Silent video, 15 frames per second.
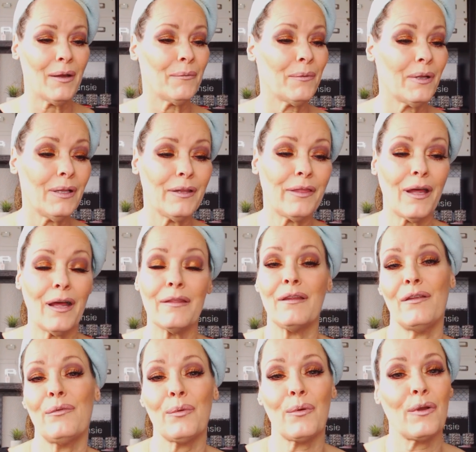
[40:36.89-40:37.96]
I really thought
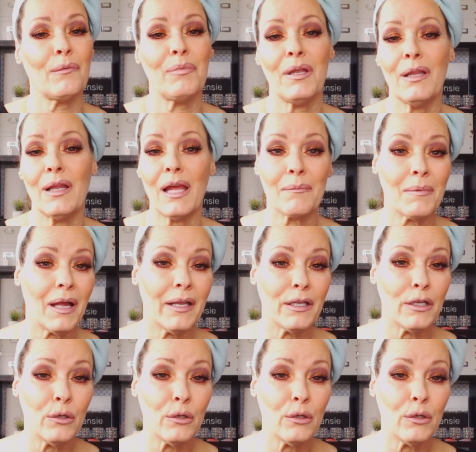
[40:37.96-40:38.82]
these were going to be like my